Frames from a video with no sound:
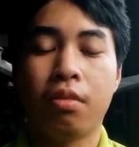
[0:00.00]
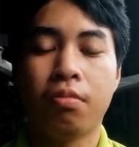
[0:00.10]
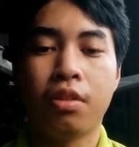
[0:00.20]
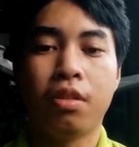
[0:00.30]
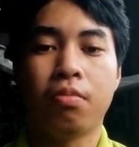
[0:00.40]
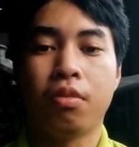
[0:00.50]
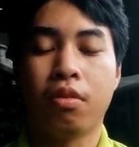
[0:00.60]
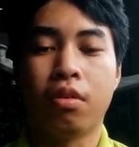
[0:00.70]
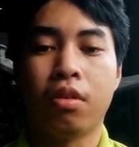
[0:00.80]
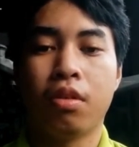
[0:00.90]

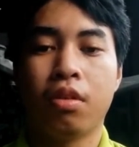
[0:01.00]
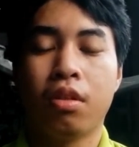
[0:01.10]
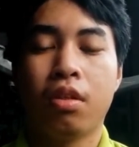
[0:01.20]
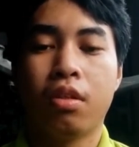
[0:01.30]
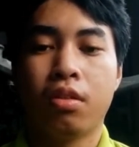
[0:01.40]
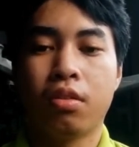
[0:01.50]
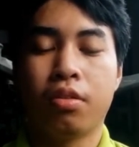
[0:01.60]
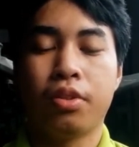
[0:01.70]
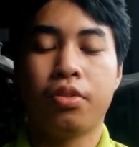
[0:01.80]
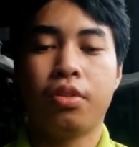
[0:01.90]
DMTM2.
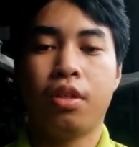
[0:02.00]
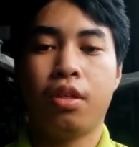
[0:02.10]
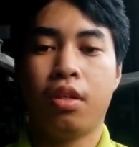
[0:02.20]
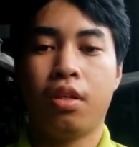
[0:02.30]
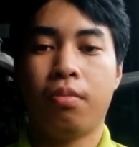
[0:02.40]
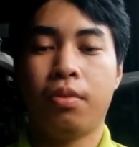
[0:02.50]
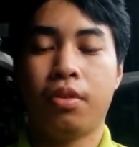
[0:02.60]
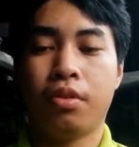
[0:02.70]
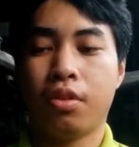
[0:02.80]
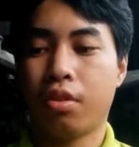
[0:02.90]
So today I'm
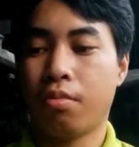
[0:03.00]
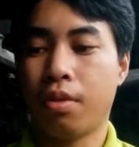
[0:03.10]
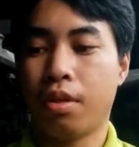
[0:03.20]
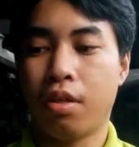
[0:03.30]
gonna talk